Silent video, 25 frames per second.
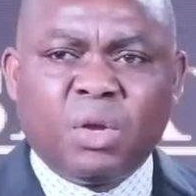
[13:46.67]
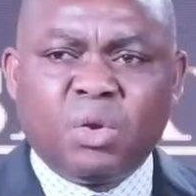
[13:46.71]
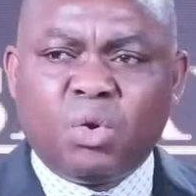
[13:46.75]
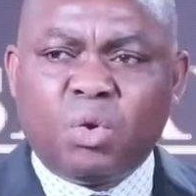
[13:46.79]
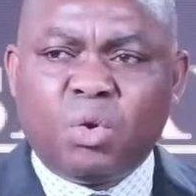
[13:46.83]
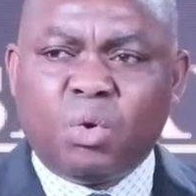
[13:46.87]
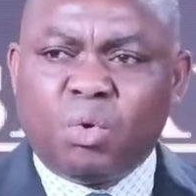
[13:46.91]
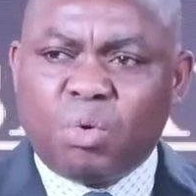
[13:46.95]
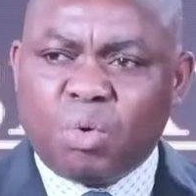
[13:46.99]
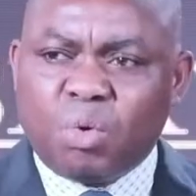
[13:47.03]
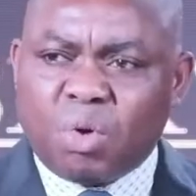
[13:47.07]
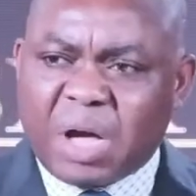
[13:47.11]

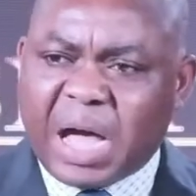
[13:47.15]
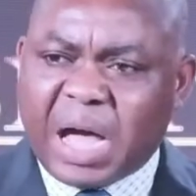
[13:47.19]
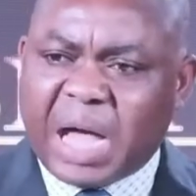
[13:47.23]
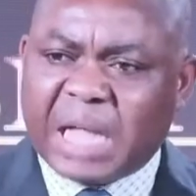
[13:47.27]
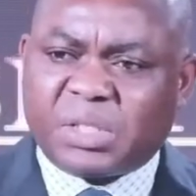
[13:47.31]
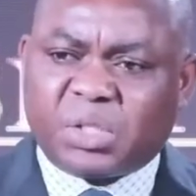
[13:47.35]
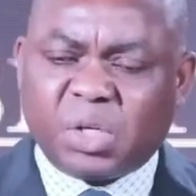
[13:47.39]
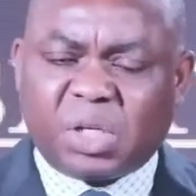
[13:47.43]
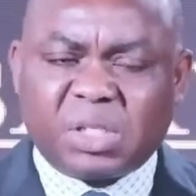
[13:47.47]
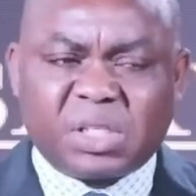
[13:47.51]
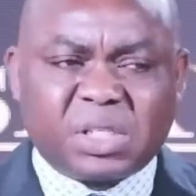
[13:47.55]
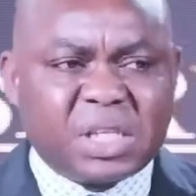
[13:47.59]
look
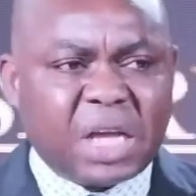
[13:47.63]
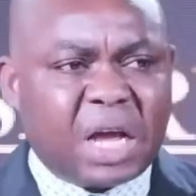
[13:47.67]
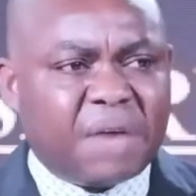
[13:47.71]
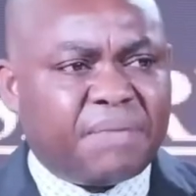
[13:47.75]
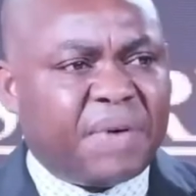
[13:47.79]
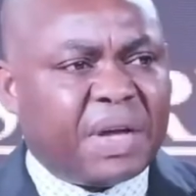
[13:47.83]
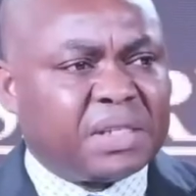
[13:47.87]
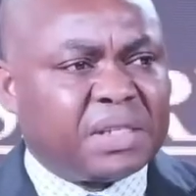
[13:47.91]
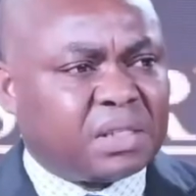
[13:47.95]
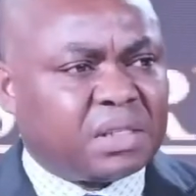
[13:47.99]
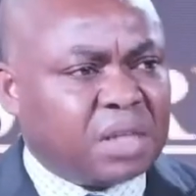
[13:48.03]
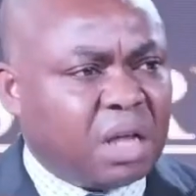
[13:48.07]
at yourself
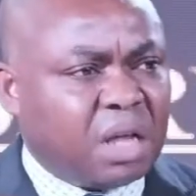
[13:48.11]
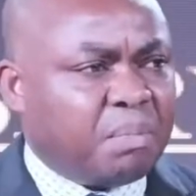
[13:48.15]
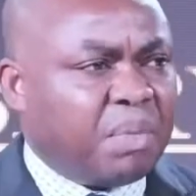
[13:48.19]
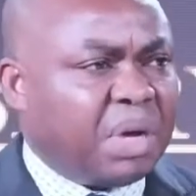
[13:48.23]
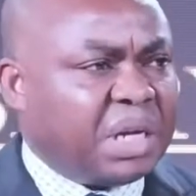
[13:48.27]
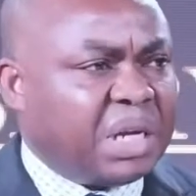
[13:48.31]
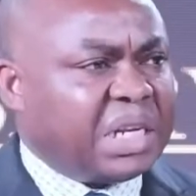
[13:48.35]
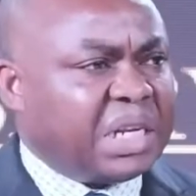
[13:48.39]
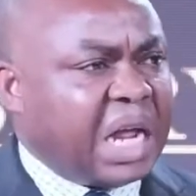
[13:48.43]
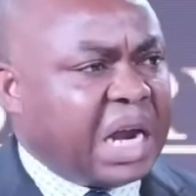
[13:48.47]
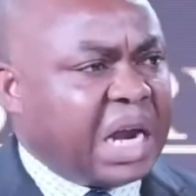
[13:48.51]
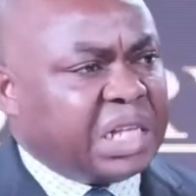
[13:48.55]
as
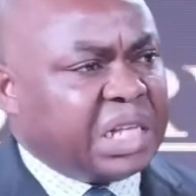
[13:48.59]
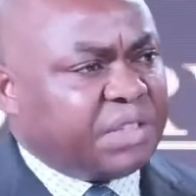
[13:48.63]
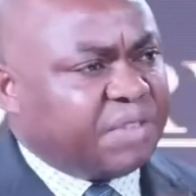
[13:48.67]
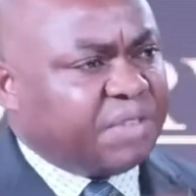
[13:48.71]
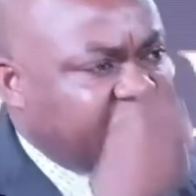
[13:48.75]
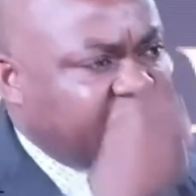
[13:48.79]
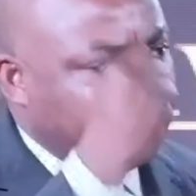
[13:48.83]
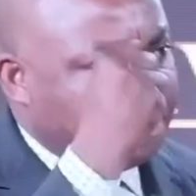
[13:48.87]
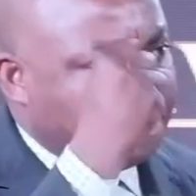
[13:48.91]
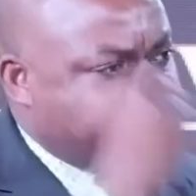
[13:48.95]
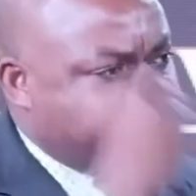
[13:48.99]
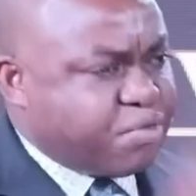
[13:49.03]
somebody that is
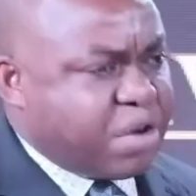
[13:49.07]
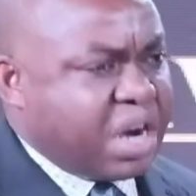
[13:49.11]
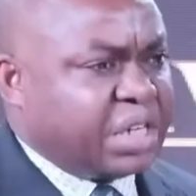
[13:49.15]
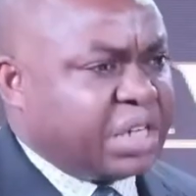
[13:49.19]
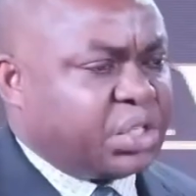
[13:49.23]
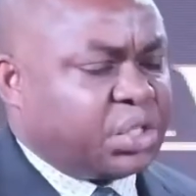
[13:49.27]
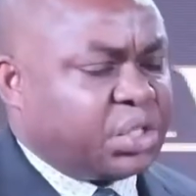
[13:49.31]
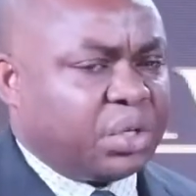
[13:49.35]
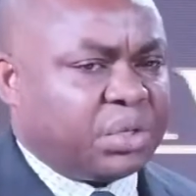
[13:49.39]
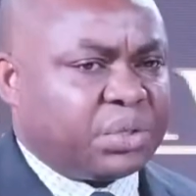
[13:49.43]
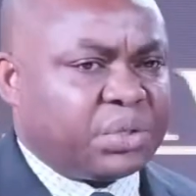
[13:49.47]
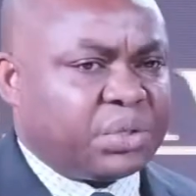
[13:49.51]
very
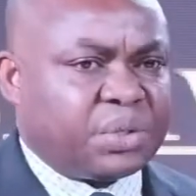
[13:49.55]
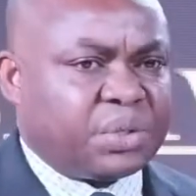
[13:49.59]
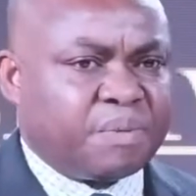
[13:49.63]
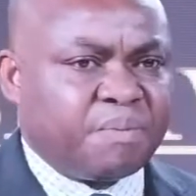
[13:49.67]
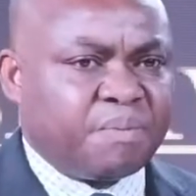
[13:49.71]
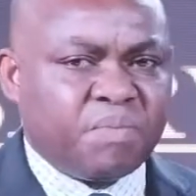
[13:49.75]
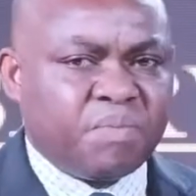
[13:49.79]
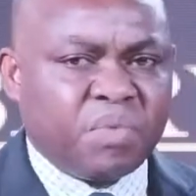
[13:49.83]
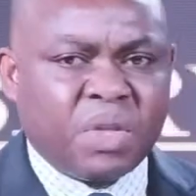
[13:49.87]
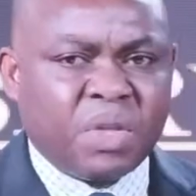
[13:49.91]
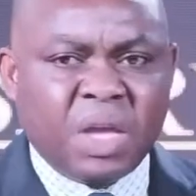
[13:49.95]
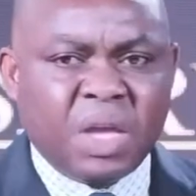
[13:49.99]
precious.
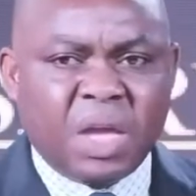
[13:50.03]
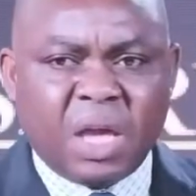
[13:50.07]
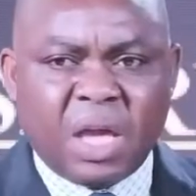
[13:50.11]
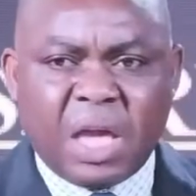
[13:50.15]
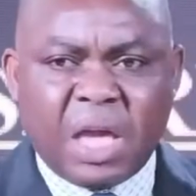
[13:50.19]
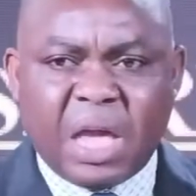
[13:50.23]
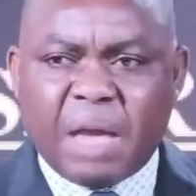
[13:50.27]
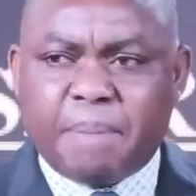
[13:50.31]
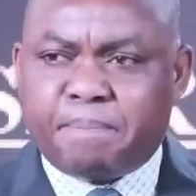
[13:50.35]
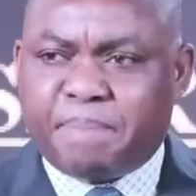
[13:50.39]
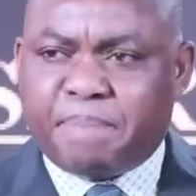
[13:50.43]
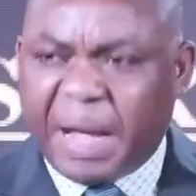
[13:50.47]

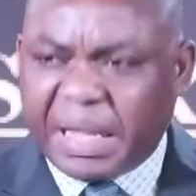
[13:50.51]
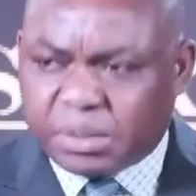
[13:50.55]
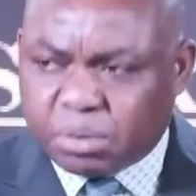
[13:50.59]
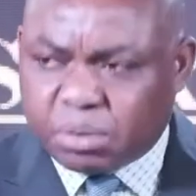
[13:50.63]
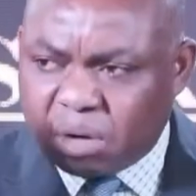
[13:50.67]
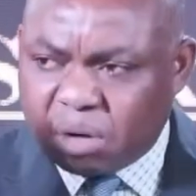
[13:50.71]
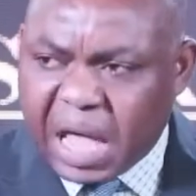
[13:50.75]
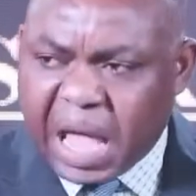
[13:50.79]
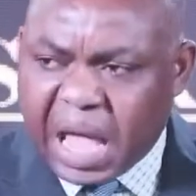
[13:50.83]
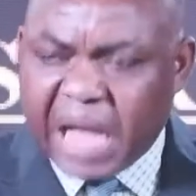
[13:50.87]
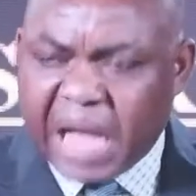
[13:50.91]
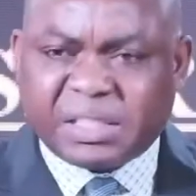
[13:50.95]
A
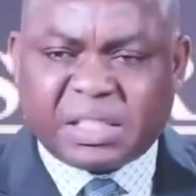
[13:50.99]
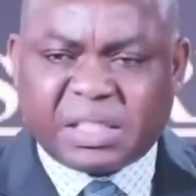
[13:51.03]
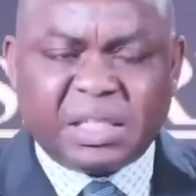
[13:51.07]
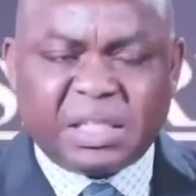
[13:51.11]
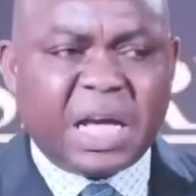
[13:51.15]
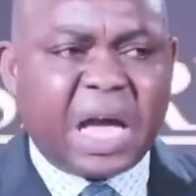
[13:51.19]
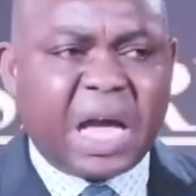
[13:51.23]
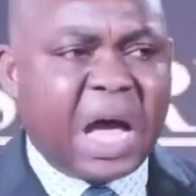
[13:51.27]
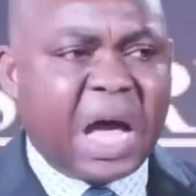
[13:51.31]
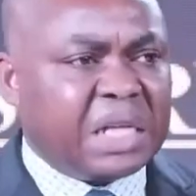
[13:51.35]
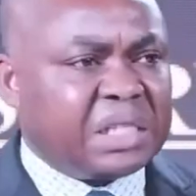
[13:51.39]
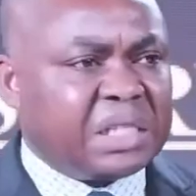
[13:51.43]
battle axe in
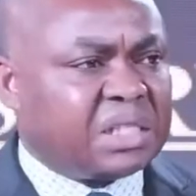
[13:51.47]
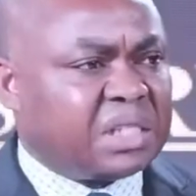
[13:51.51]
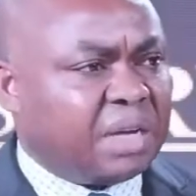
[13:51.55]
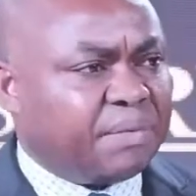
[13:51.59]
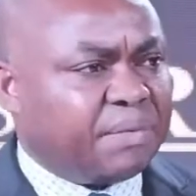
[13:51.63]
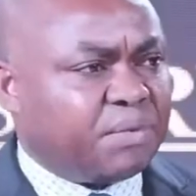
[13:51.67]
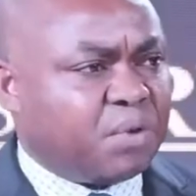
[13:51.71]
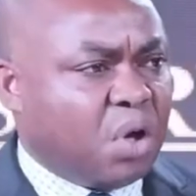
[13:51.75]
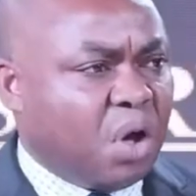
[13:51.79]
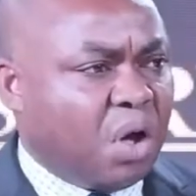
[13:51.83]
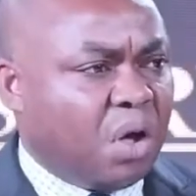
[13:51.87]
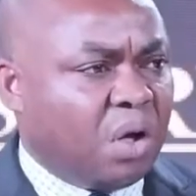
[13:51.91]
the hands
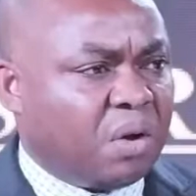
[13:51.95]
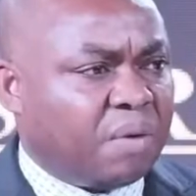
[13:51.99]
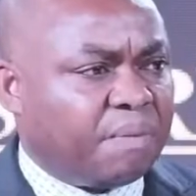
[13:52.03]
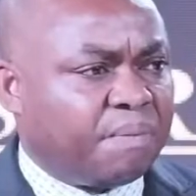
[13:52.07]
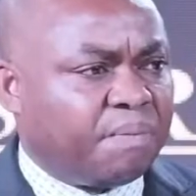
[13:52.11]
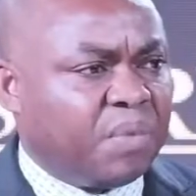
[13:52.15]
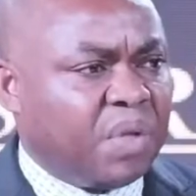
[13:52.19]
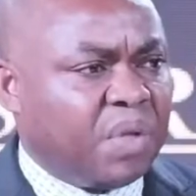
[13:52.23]
of God.